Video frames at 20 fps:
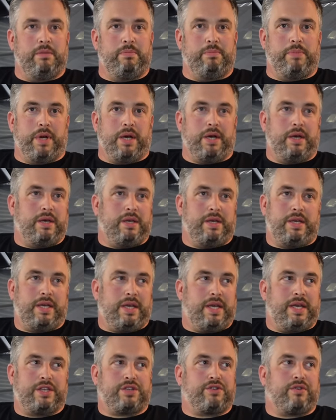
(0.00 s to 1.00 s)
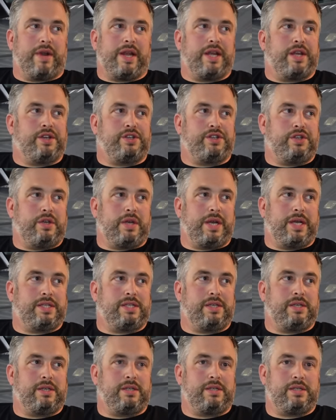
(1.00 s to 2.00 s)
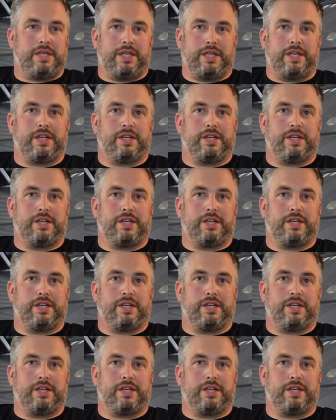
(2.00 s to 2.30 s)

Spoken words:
but it's great because you get to see the